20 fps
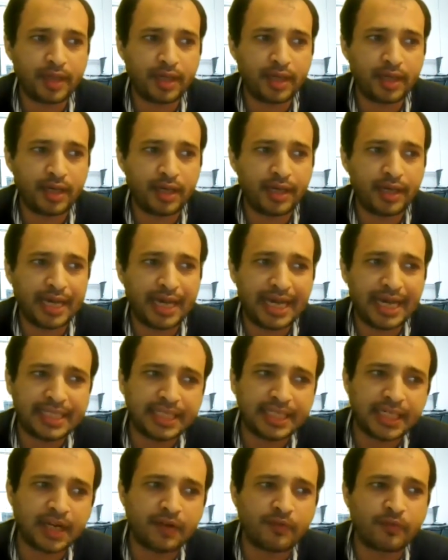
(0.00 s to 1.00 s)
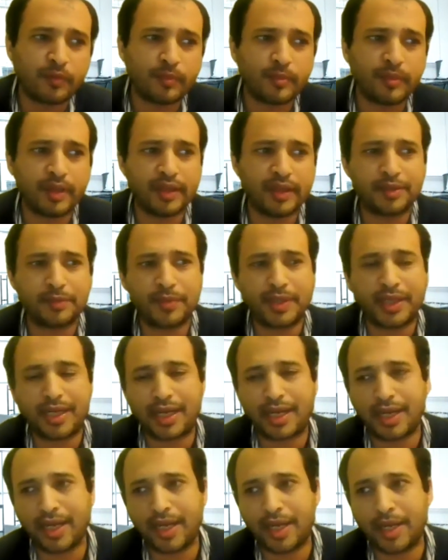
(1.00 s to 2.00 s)
Hadi government
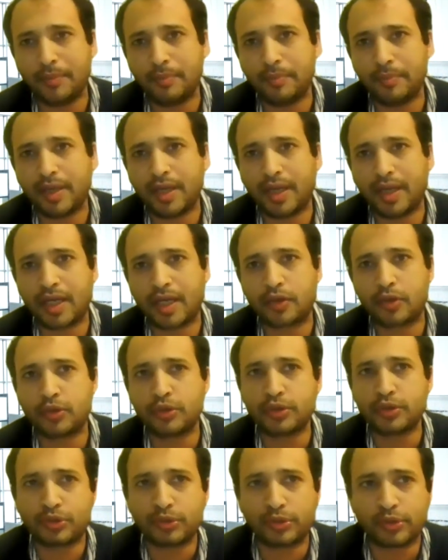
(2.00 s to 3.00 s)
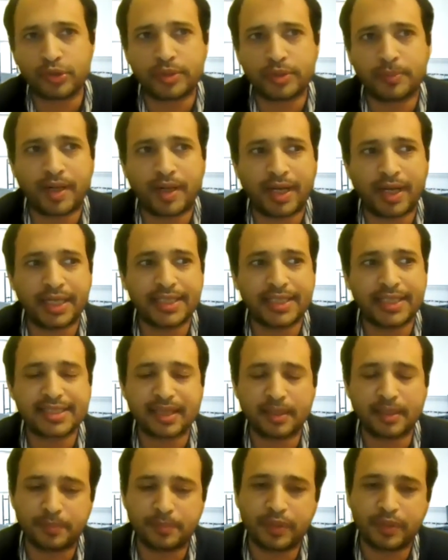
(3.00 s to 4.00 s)
became controlled by
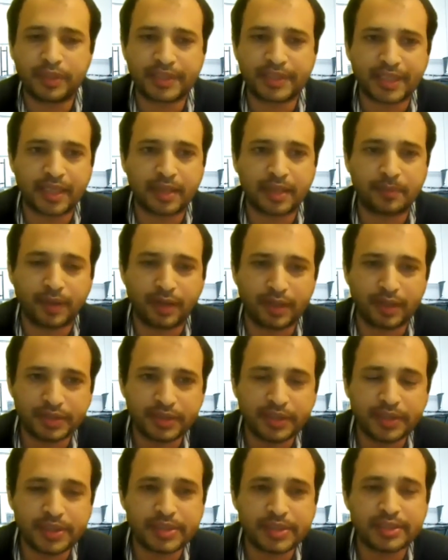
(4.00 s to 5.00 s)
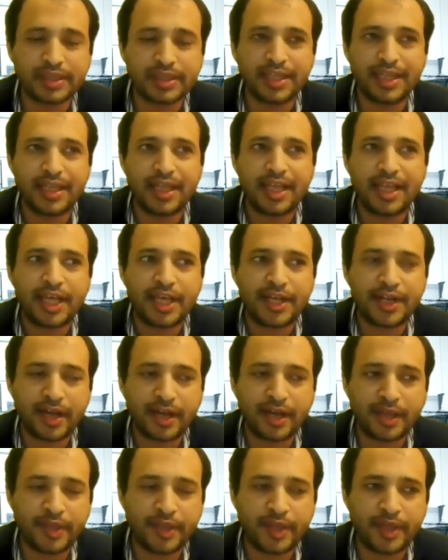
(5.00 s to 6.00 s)
some political parties.
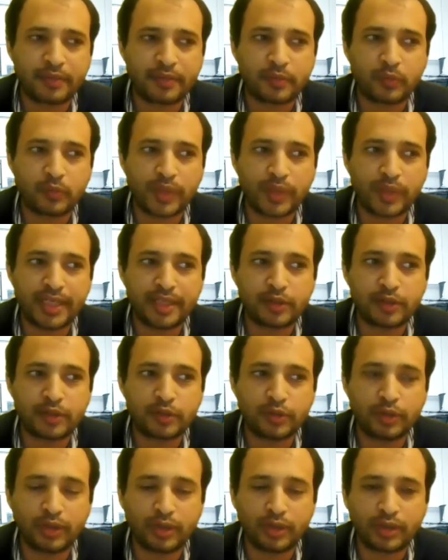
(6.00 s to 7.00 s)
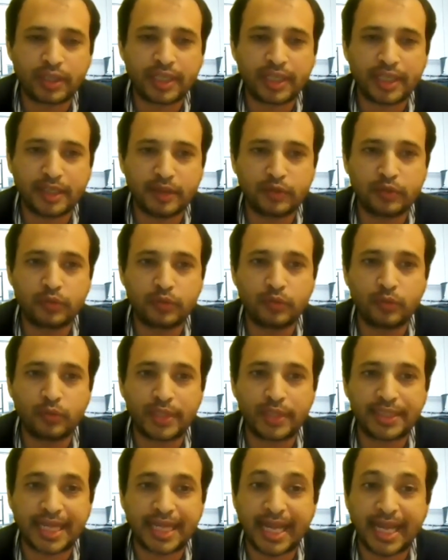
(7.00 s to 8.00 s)
Rather, we need to look into
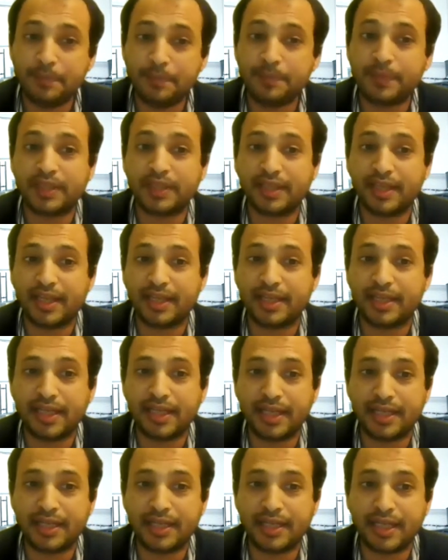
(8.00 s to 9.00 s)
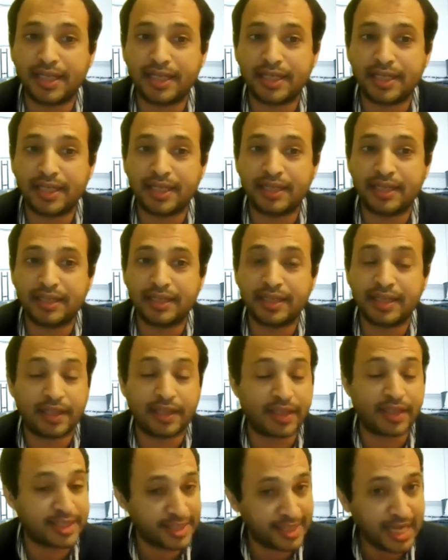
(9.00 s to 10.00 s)
what happened in
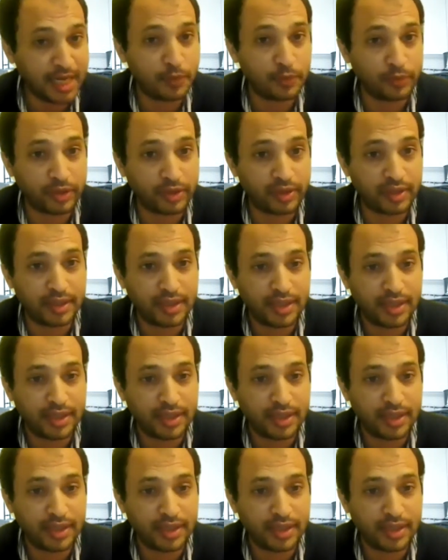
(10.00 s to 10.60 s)
the South.